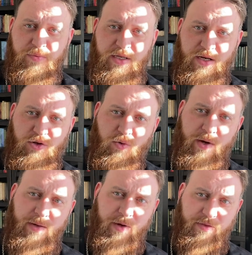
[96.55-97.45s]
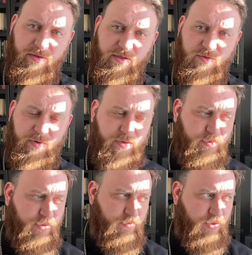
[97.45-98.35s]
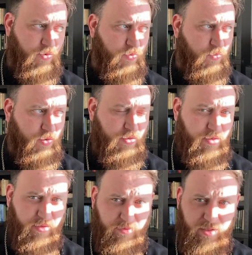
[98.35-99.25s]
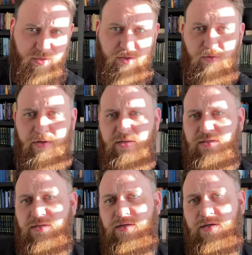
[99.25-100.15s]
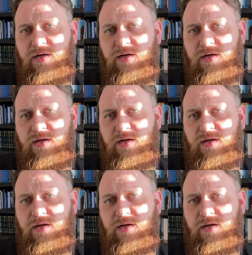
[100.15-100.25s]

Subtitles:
We get annoyed by things, right? We go to work, things annoy us.